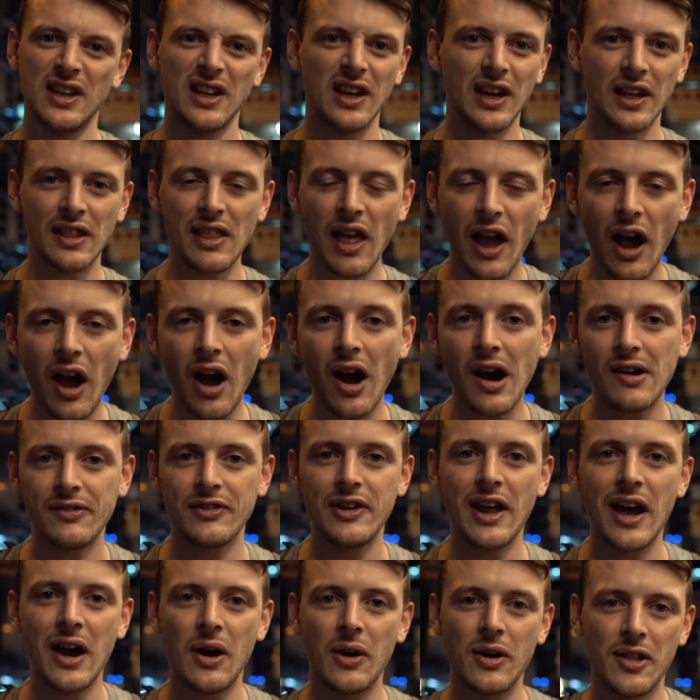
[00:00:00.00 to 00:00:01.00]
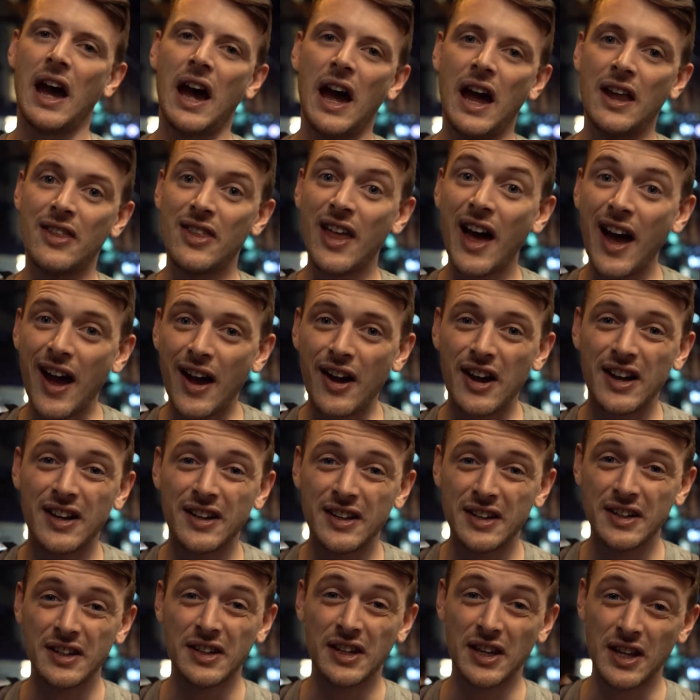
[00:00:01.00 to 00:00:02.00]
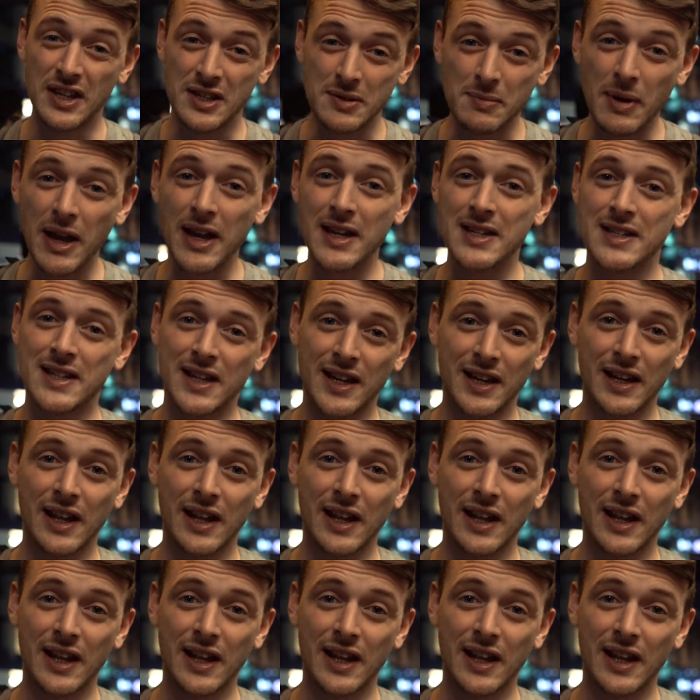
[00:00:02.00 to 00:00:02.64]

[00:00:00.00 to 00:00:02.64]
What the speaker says: in like half an hour, and that is amazing.